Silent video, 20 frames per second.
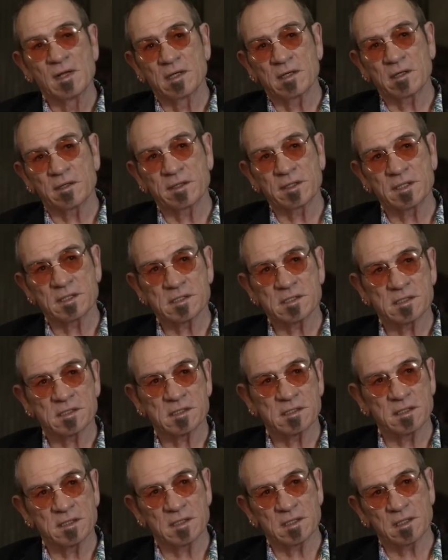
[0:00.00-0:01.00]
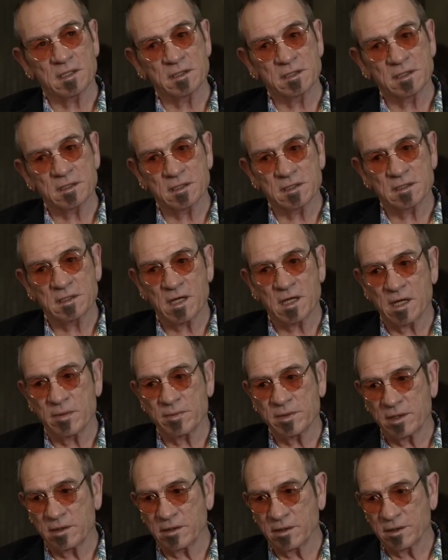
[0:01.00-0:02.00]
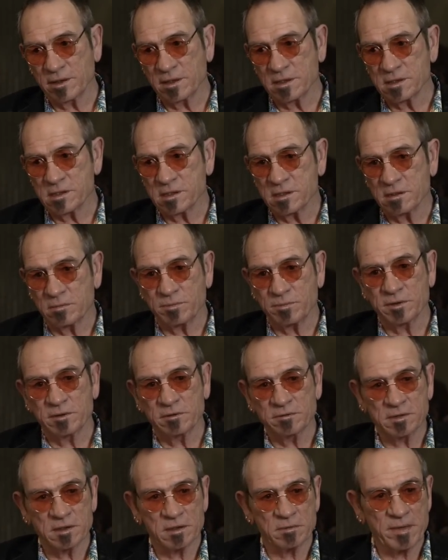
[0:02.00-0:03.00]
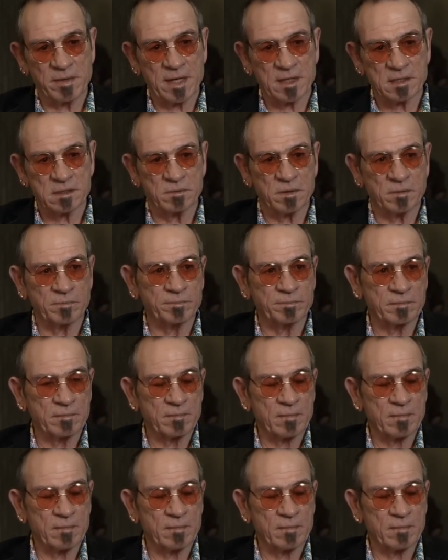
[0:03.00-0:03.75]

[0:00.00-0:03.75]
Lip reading: audience, the time of the audience is improved to the maximum.